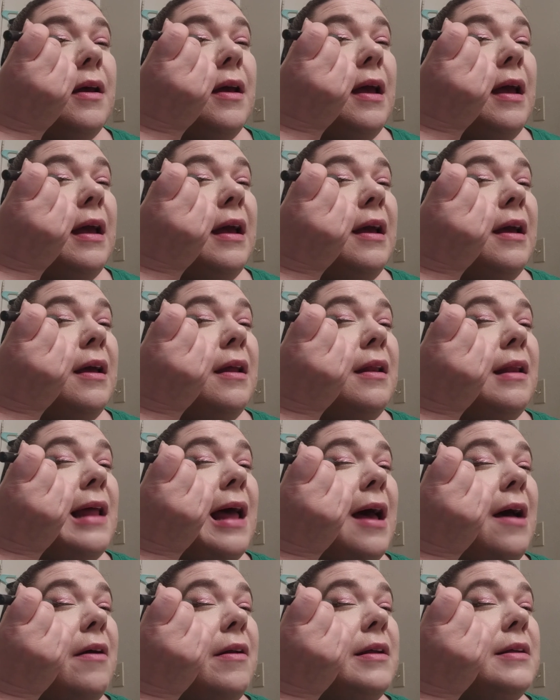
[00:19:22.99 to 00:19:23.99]
And
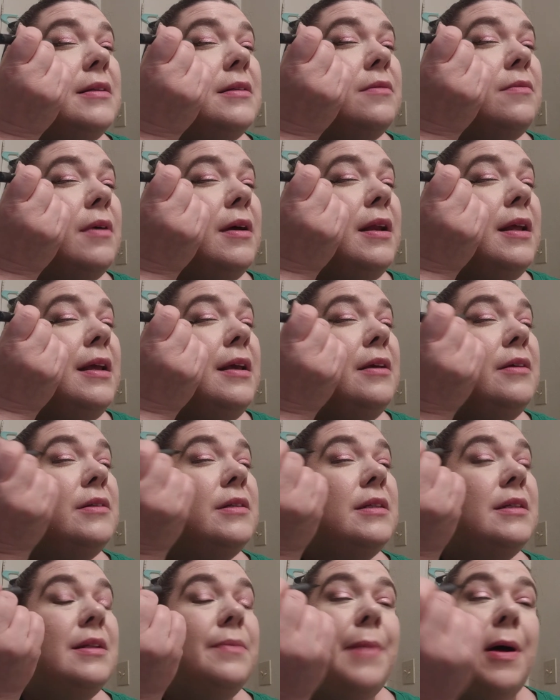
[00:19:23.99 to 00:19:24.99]
loud is the one he
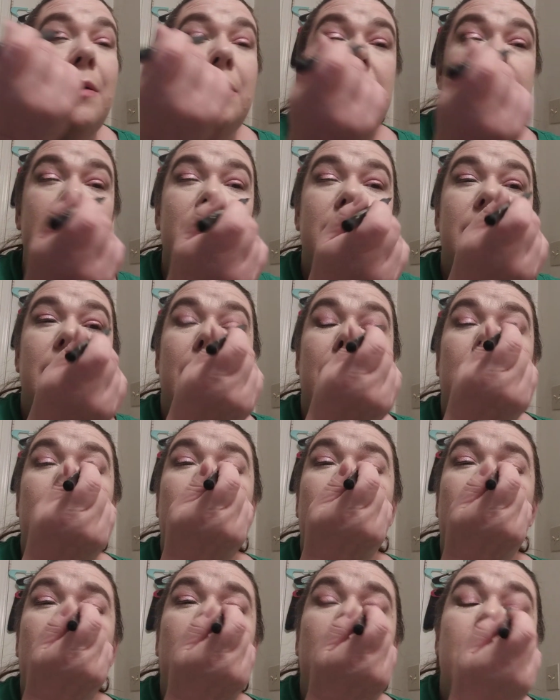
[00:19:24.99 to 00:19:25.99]
uses the most.
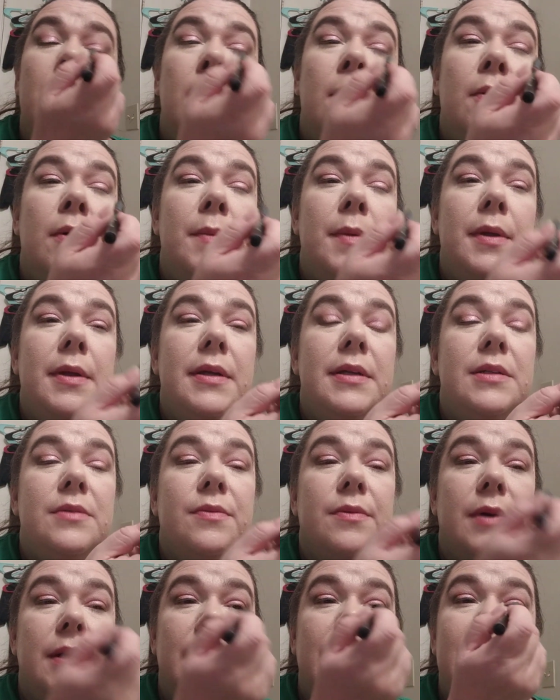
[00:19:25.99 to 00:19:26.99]
Normal is
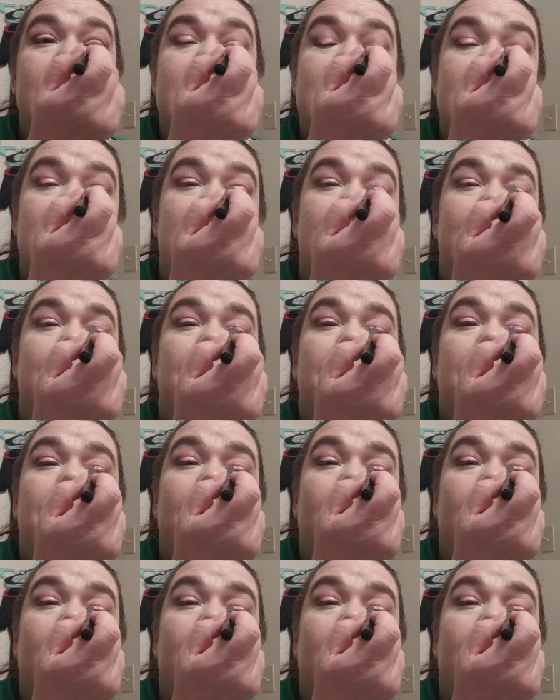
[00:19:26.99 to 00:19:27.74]
when he's asleep.